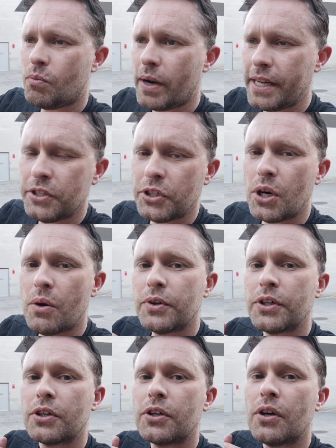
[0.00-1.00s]
when you go
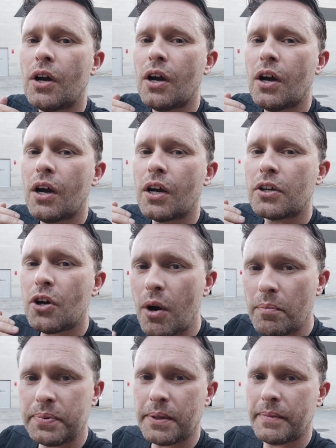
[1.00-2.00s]
on a
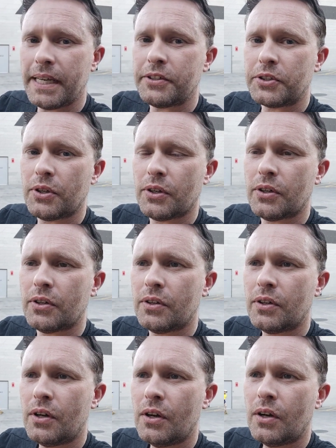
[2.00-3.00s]
compliment her,